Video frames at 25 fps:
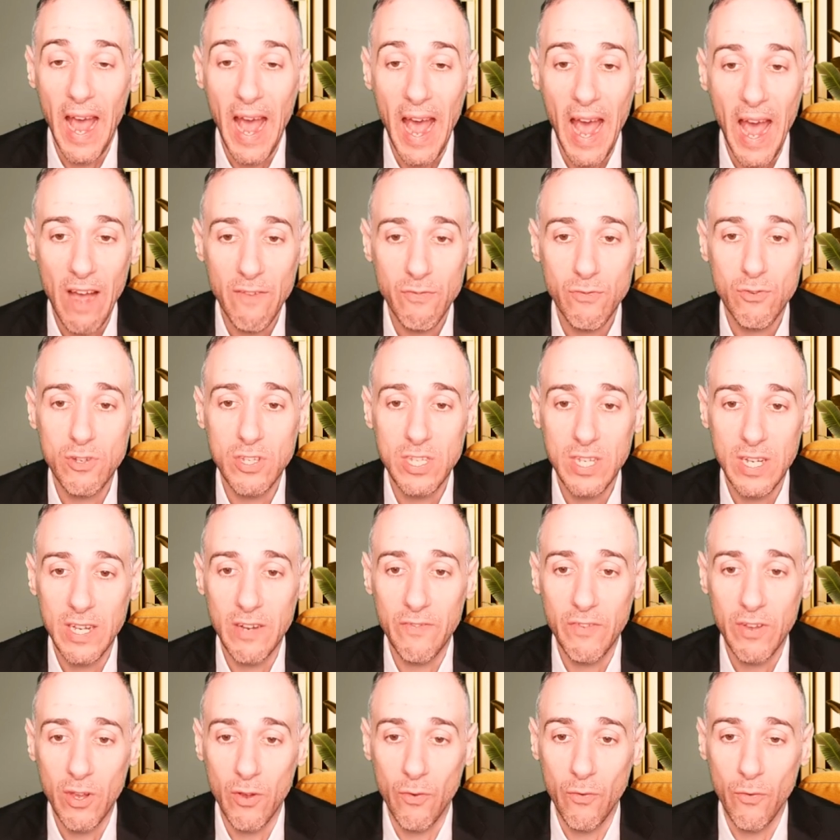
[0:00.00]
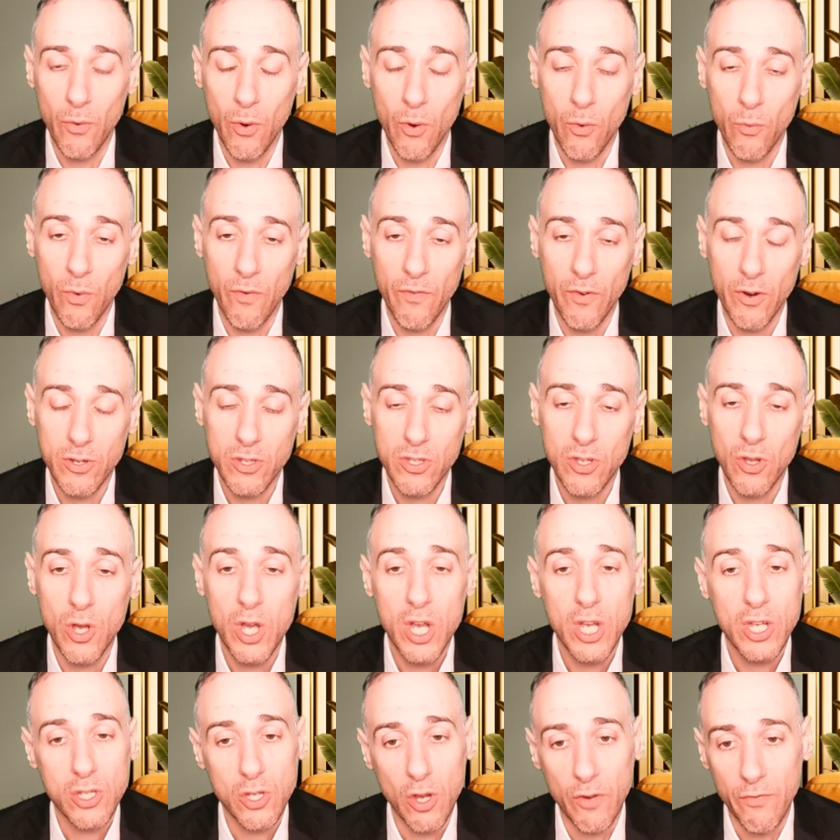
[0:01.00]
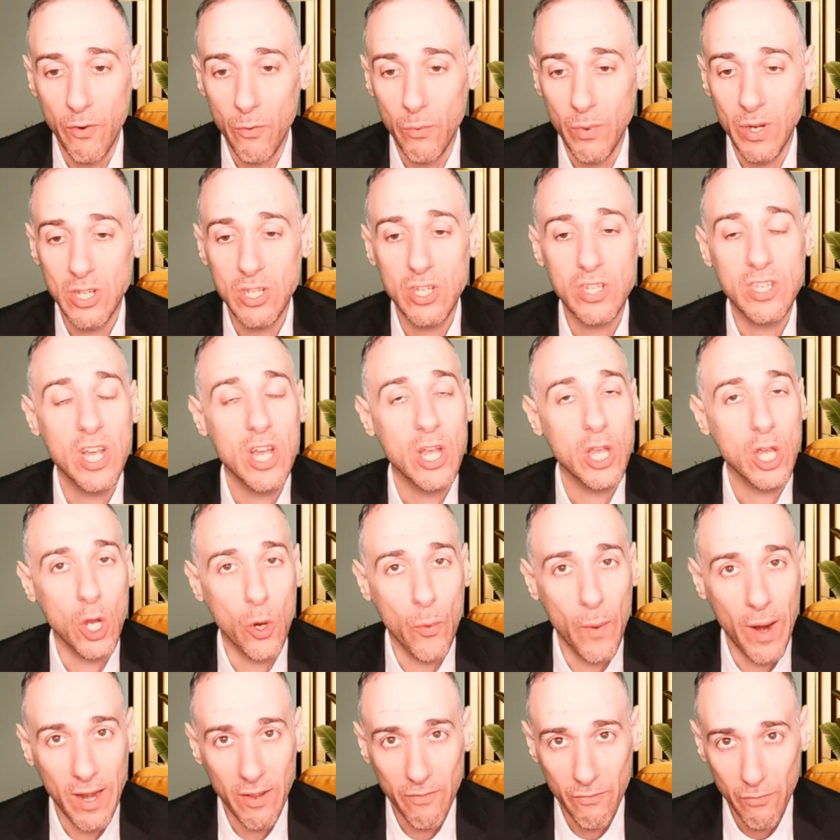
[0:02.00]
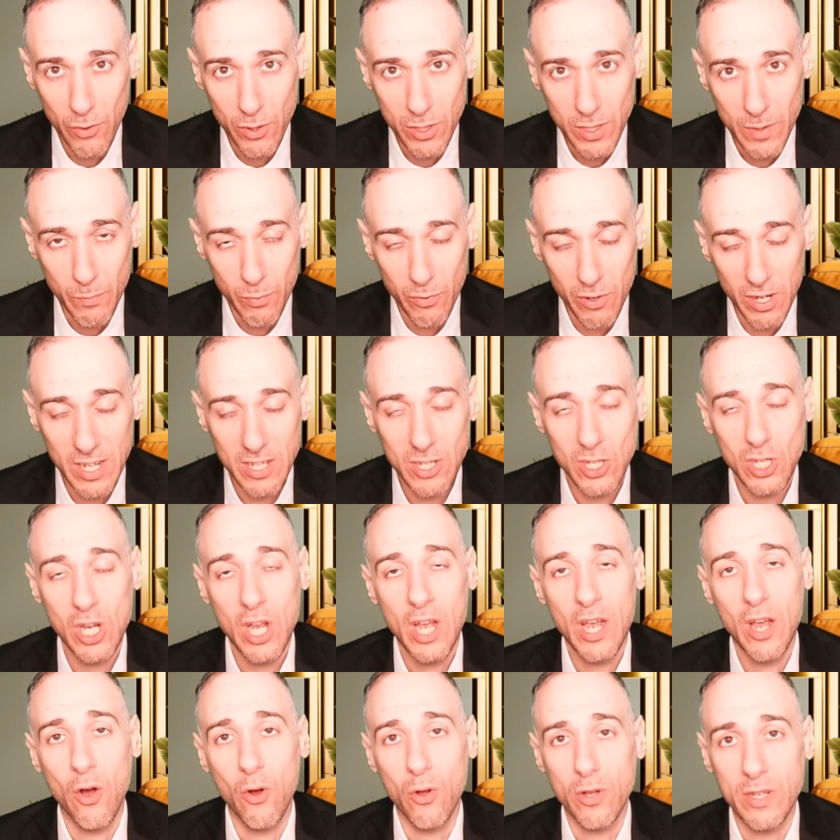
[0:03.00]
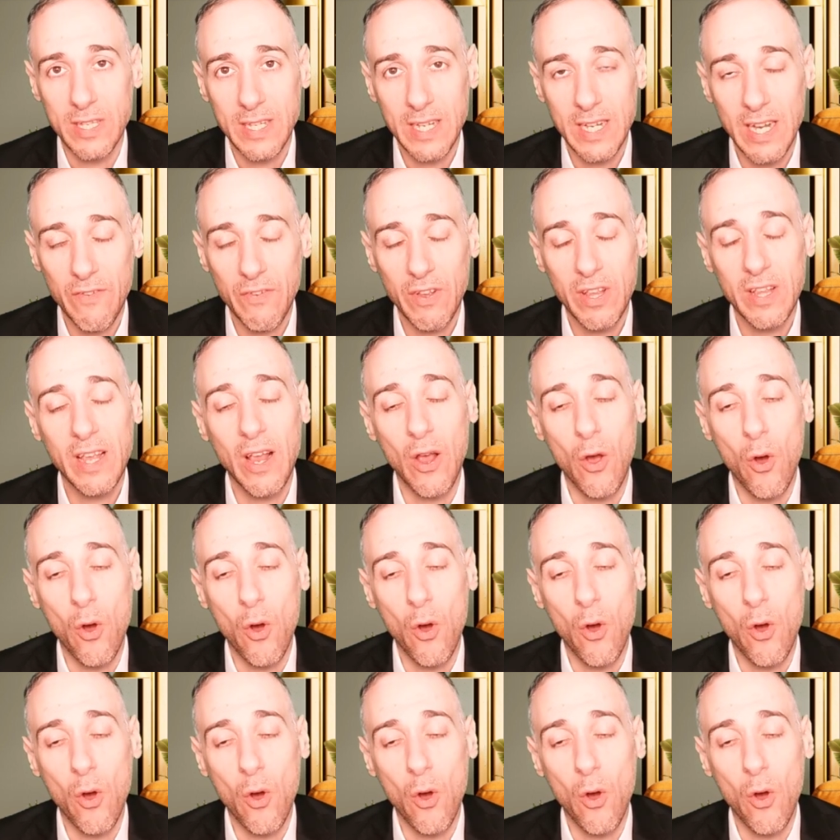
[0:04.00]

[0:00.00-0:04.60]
after a significant reversal. So if it reaches, you're waiting for it to breach significantly.